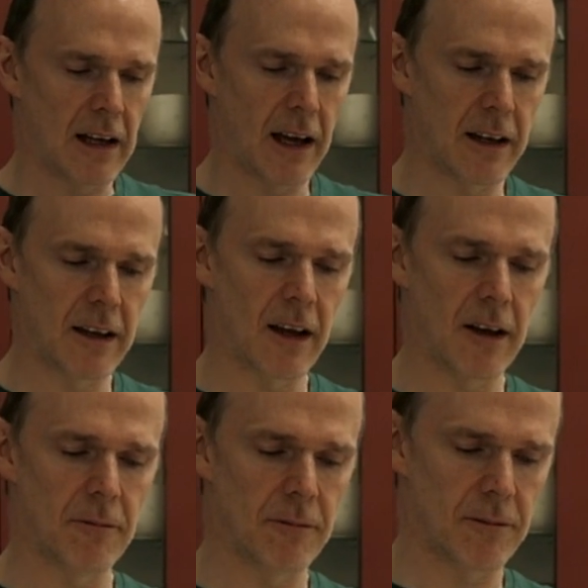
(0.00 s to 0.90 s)
And
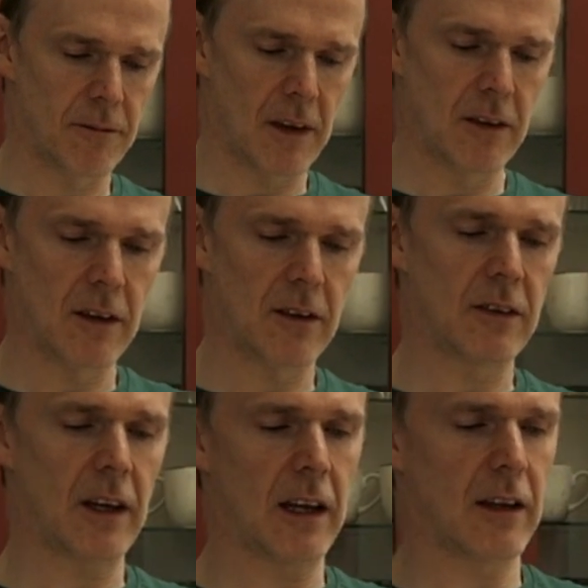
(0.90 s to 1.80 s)
as you can
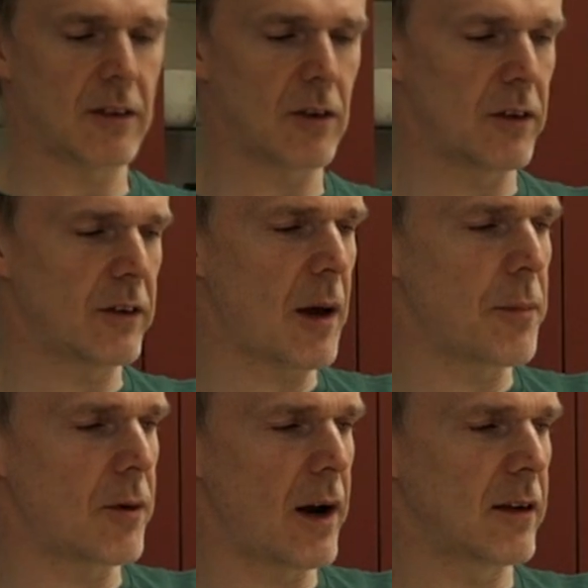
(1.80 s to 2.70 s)
see, it sort of
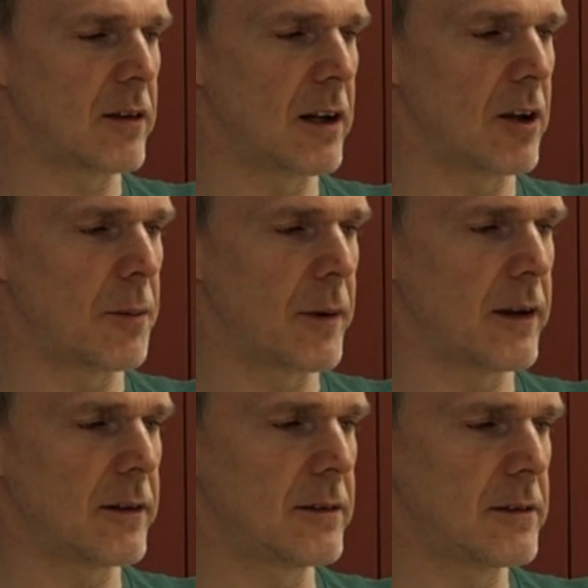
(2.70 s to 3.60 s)
separates a little bit.